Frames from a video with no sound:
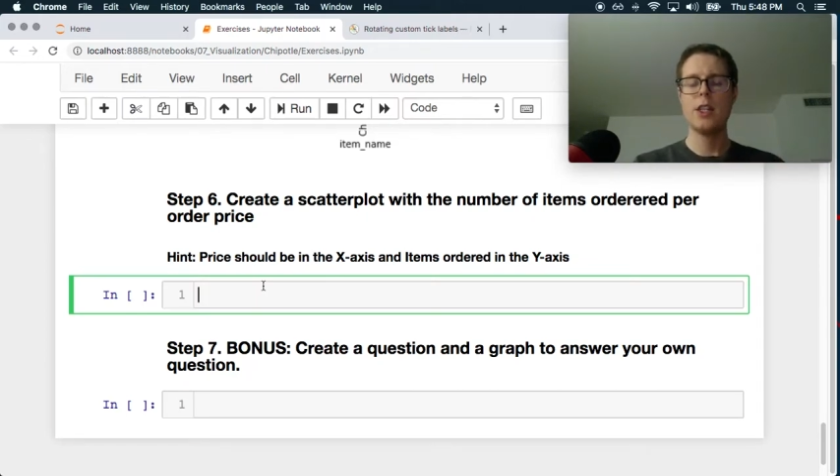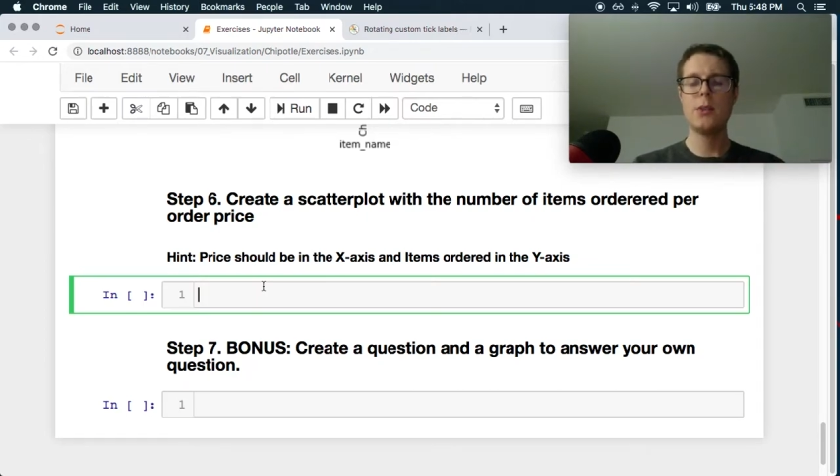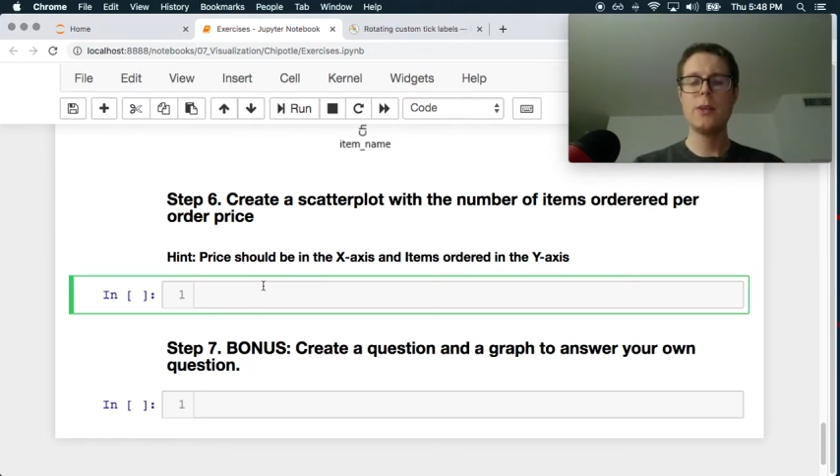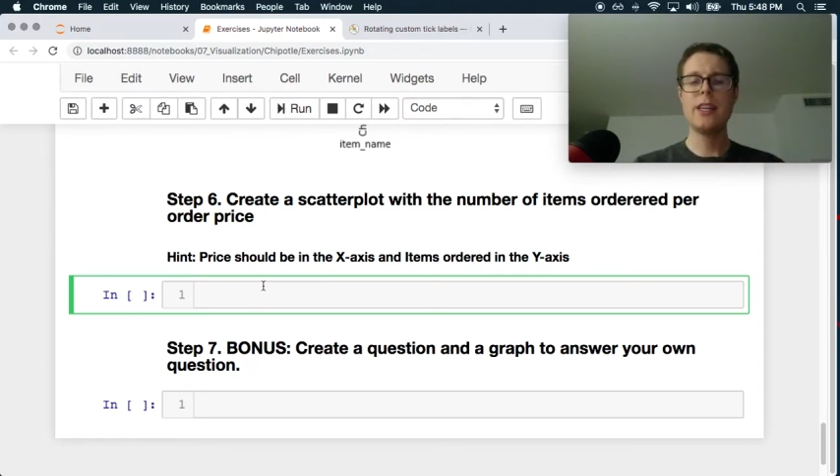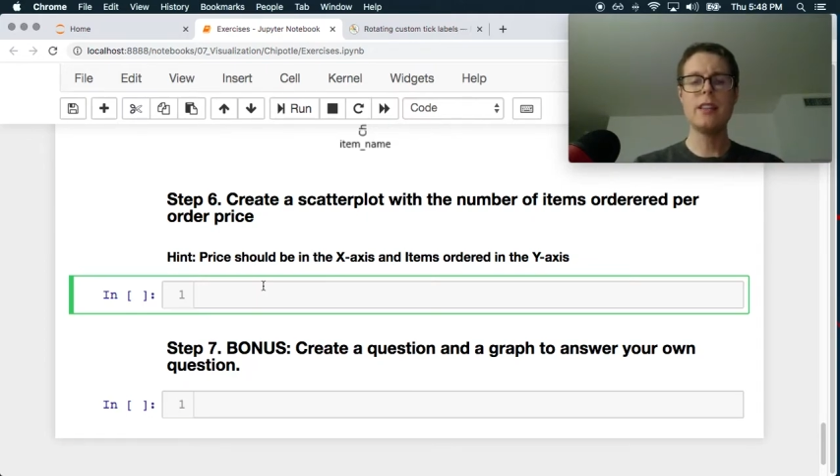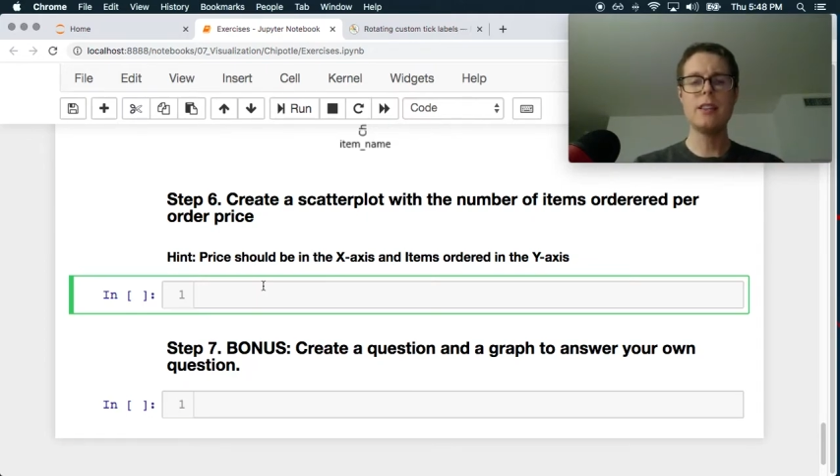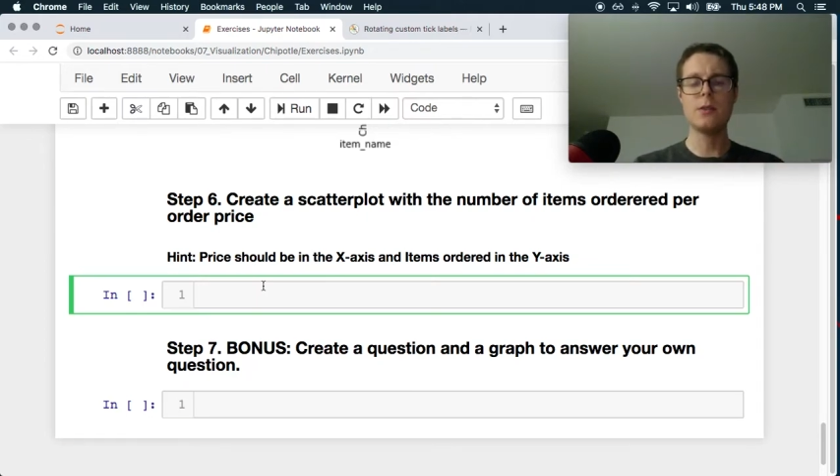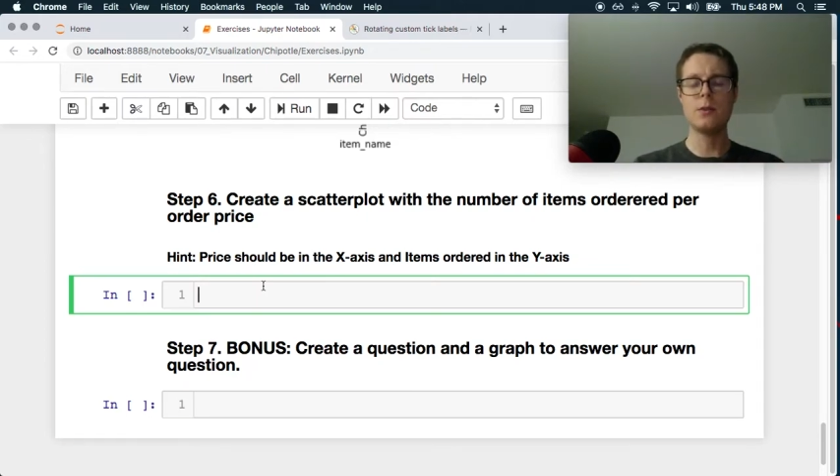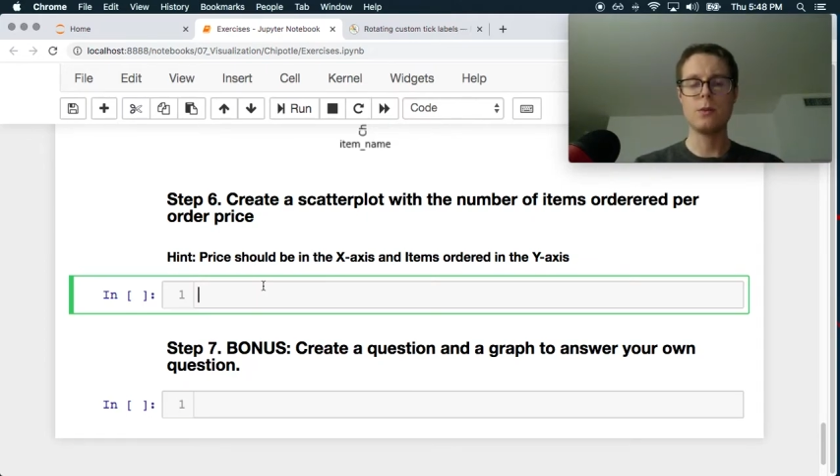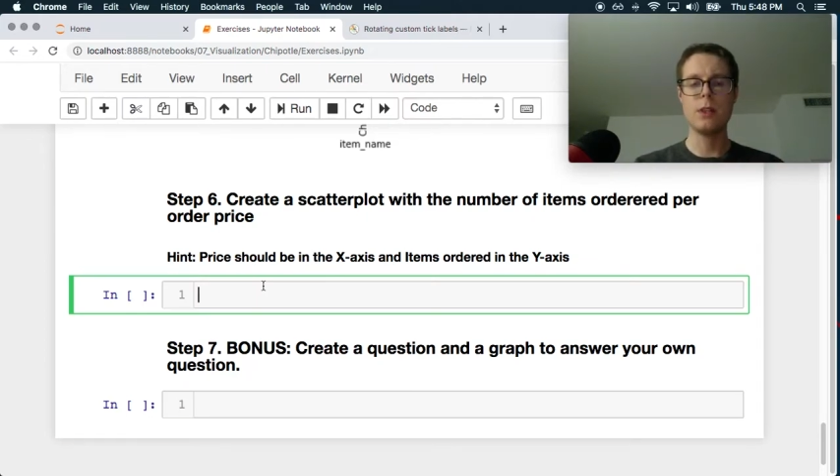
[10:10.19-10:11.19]
So we
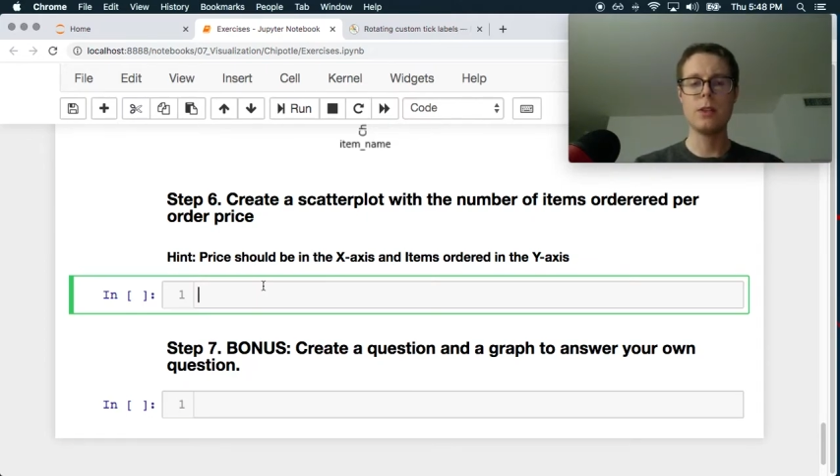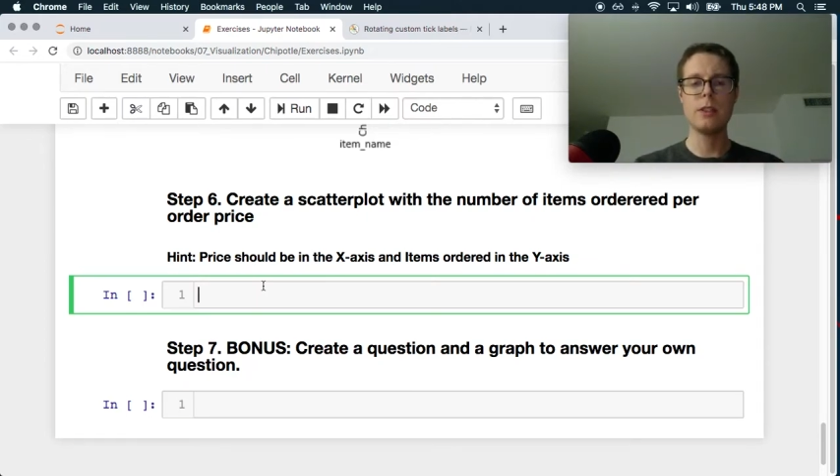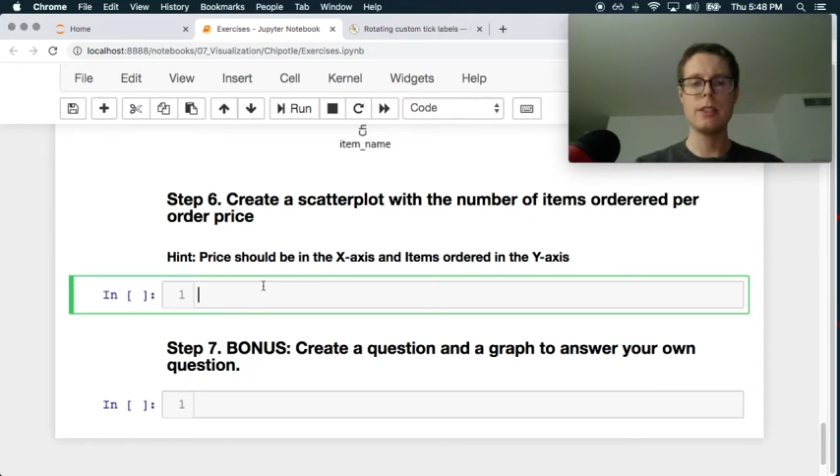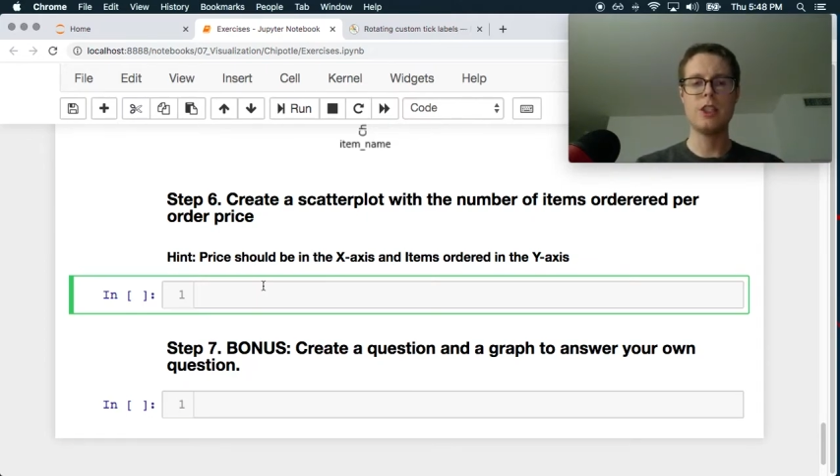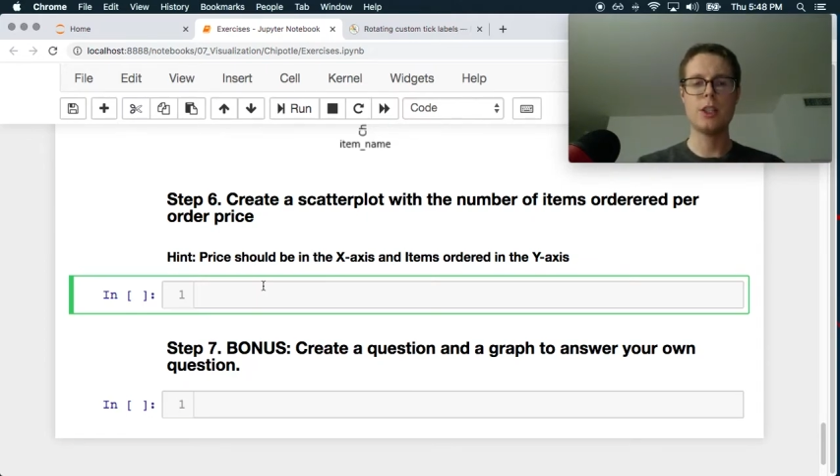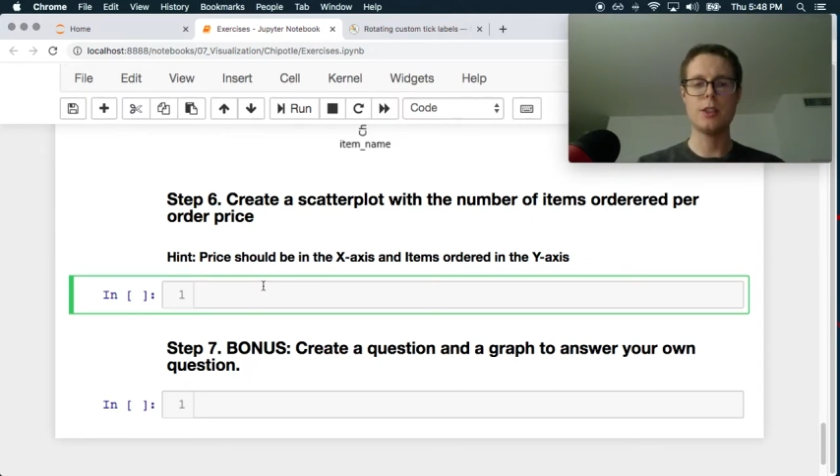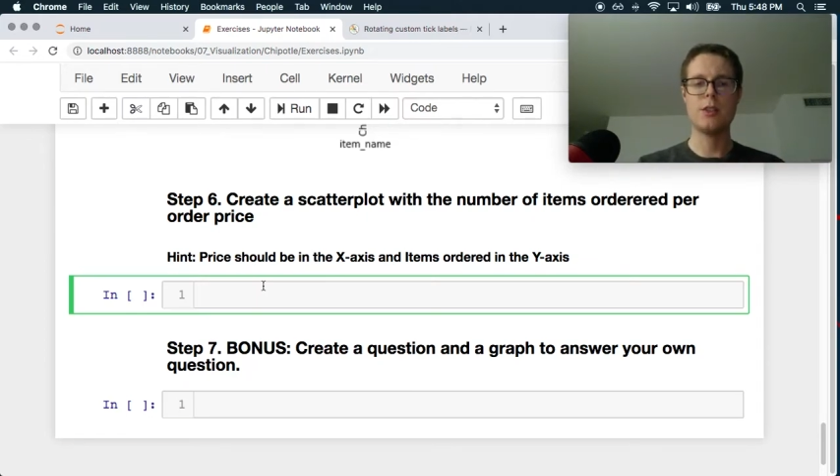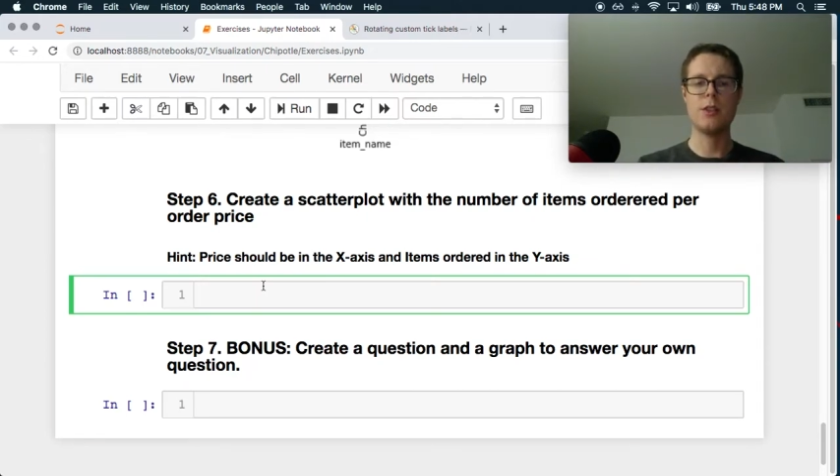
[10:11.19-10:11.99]
can literally just